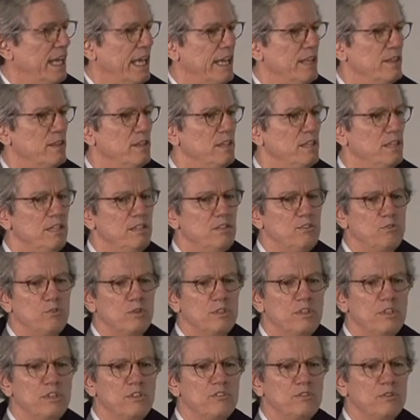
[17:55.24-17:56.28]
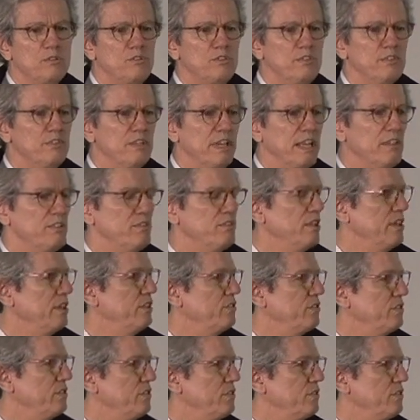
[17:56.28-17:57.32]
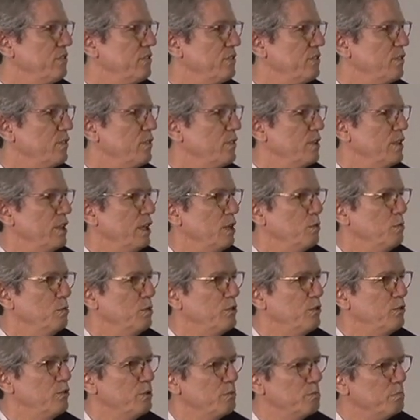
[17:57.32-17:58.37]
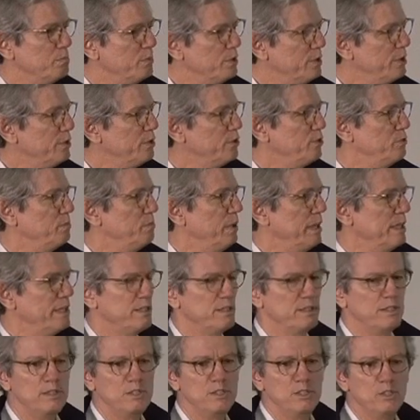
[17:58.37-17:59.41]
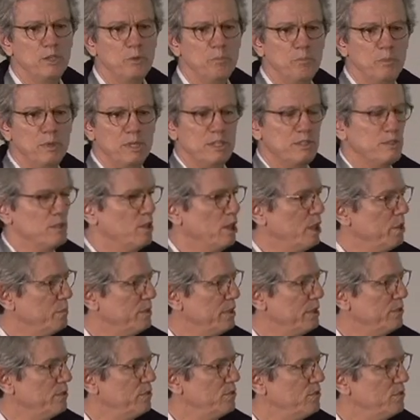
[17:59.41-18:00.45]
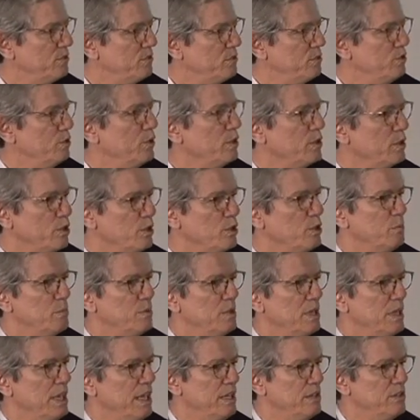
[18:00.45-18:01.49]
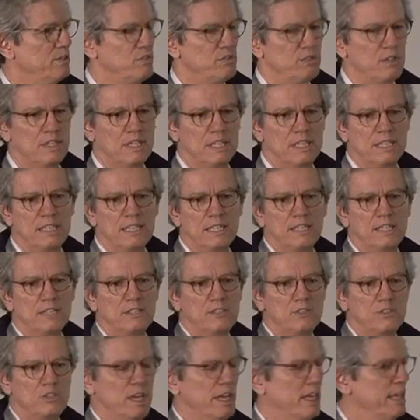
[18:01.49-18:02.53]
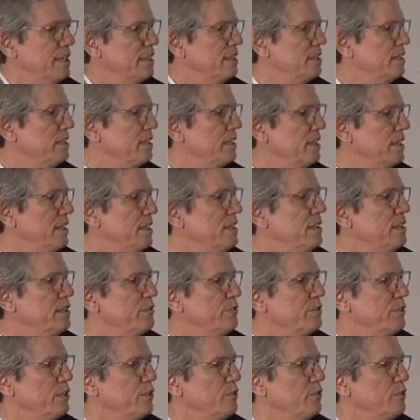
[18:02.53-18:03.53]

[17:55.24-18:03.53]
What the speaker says: And the traditional civilizations that were submerged by the European dominance during the European age, China, India, for